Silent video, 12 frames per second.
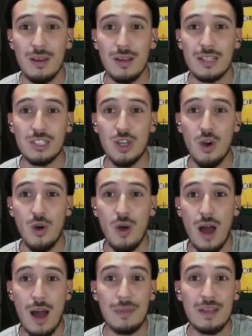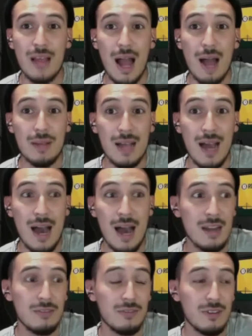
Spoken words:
and so I'm kind of